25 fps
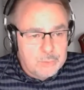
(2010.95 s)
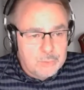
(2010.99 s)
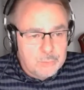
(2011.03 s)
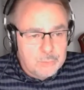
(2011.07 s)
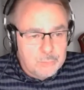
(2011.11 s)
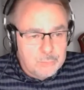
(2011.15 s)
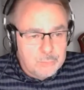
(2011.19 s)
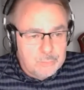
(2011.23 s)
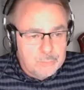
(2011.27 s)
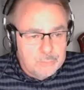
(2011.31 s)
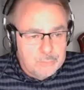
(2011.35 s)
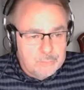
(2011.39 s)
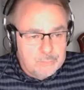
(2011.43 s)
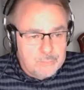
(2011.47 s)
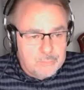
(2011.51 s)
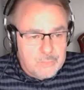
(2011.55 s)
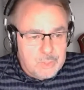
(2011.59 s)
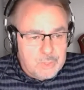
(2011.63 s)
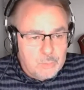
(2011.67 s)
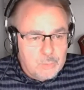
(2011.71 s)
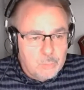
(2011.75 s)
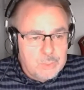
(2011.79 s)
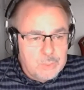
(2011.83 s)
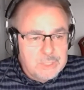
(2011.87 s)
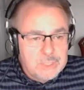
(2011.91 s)
do.
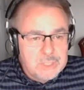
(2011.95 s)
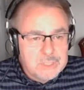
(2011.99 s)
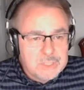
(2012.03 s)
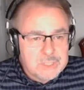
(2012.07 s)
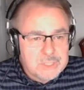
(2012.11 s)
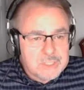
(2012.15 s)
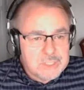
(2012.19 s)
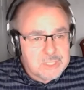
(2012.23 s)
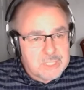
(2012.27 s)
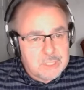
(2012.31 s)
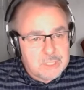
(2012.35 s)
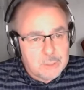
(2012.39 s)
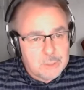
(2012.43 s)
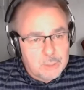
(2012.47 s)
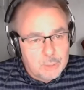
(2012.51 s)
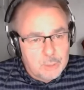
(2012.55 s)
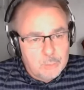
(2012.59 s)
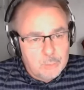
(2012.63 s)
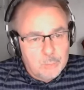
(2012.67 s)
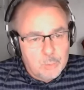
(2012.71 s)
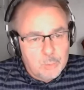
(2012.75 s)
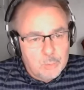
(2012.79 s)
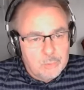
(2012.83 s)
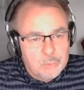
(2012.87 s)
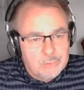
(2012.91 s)
We need to say no
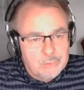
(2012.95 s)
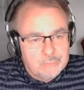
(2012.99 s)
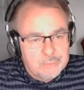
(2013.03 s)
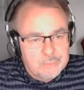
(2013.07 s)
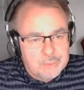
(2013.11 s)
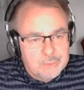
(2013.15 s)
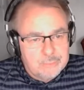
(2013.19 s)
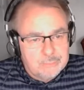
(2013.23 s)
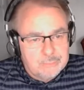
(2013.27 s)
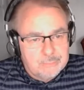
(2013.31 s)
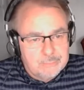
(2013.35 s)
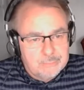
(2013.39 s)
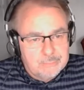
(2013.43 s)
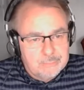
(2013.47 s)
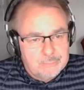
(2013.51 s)
more often.